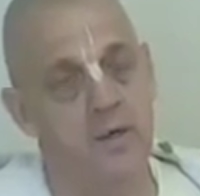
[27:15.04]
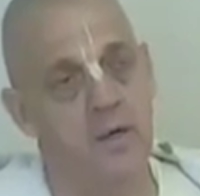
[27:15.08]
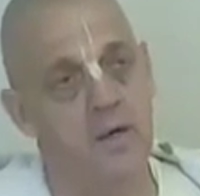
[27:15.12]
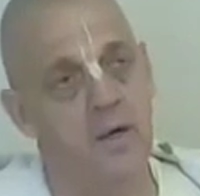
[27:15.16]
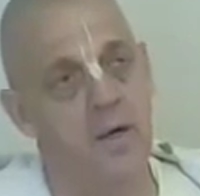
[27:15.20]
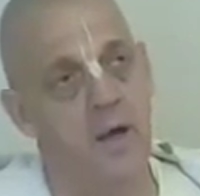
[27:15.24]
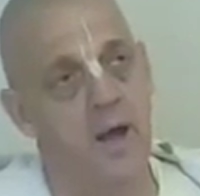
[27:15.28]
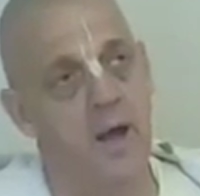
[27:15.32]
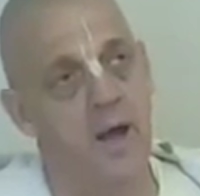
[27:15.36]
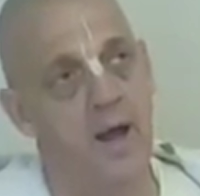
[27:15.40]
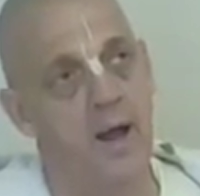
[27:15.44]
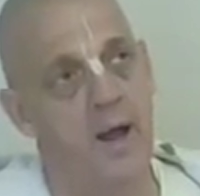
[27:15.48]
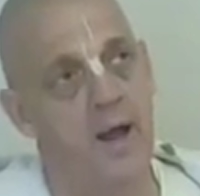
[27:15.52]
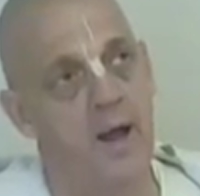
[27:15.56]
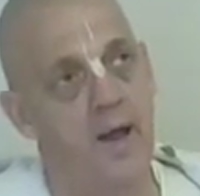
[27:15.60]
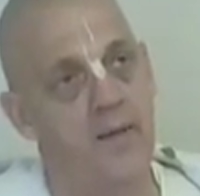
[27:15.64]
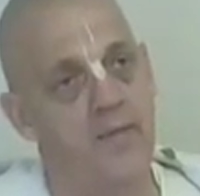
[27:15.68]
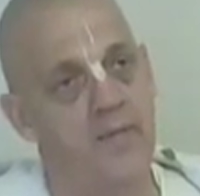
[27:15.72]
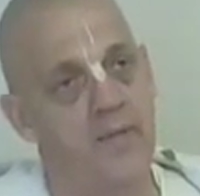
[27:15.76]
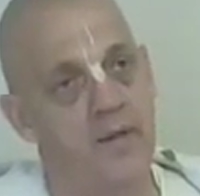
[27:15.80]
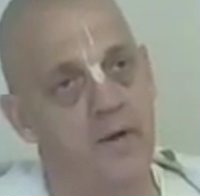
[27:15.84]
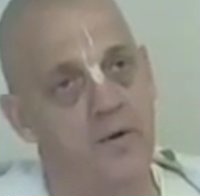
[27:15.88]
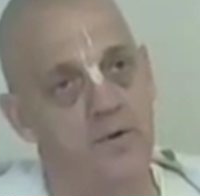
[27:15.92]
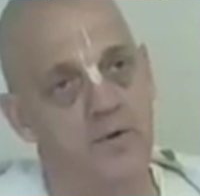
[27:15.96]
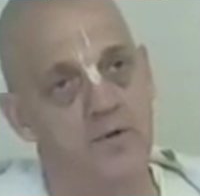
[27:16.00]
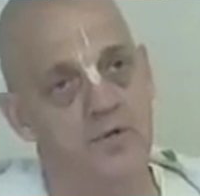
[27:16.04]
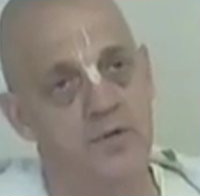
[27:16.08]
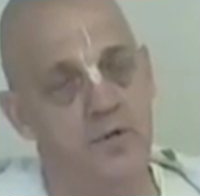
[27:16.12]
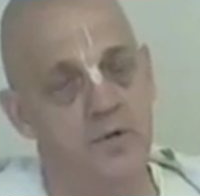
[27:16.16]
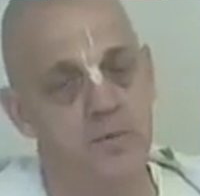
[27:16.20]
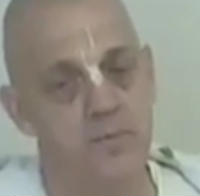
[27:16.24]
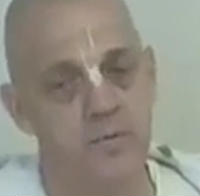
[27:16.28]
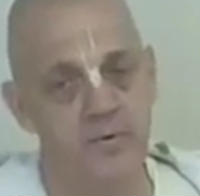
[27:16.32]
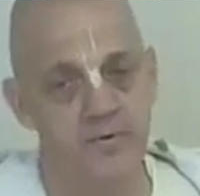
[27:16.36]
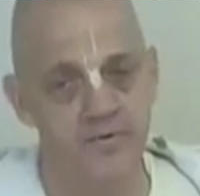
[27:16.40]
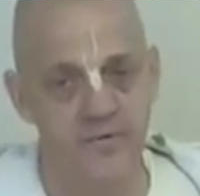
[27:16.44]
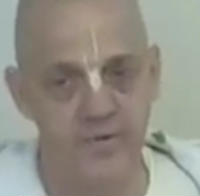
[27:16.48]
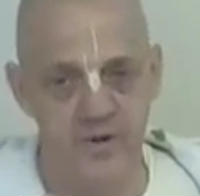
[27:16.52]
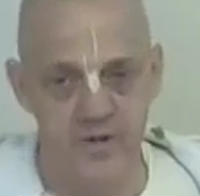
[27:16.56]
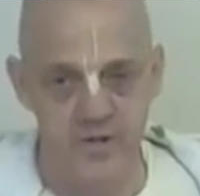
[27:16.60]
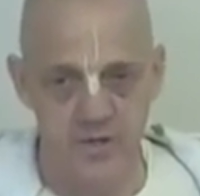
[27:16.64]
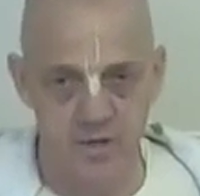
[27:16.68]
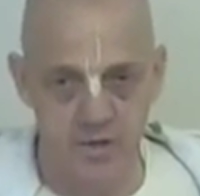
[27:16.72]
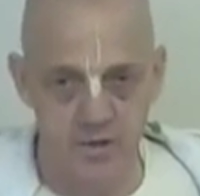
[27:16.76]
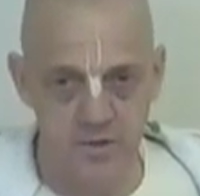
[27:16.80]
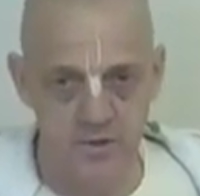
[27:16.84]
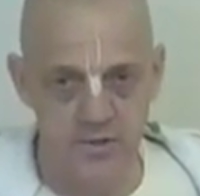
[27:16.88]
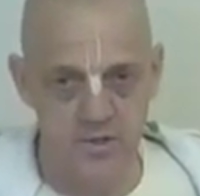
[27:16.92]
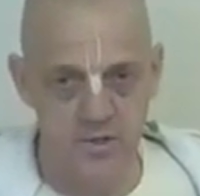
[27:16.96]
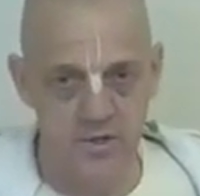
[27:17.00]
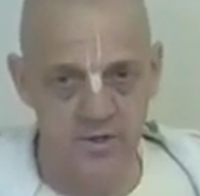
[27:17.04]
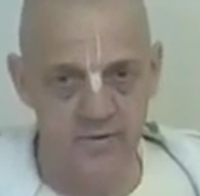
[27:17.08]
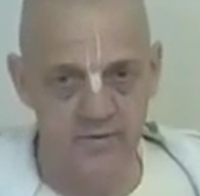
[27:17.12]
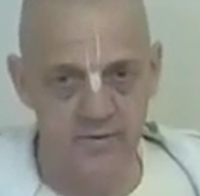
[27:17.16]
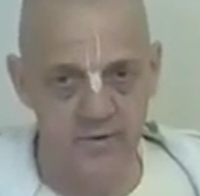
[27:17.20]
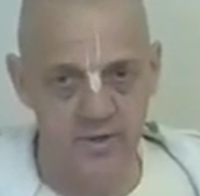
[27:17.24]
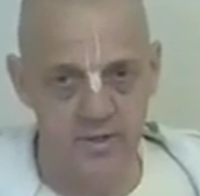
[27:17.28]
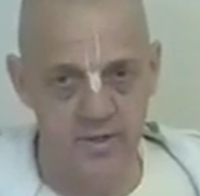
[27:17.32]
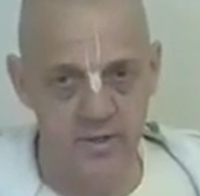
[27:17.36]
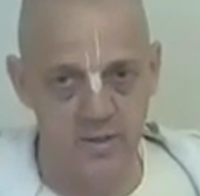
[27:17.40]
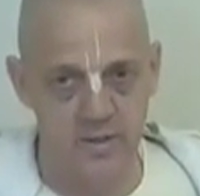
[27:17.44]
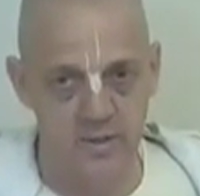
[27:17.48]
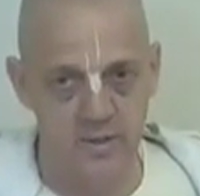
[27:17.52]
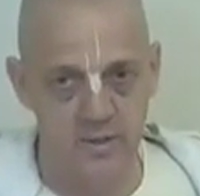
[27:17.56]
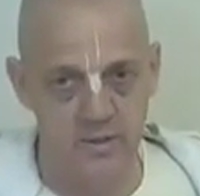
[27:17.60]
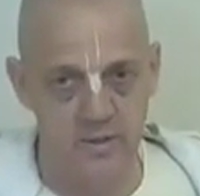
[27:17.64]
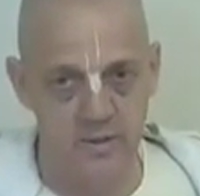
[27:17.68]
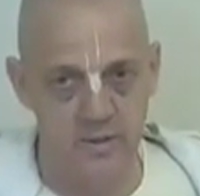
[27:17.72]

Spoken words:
And then also you put fresh clothes on every day.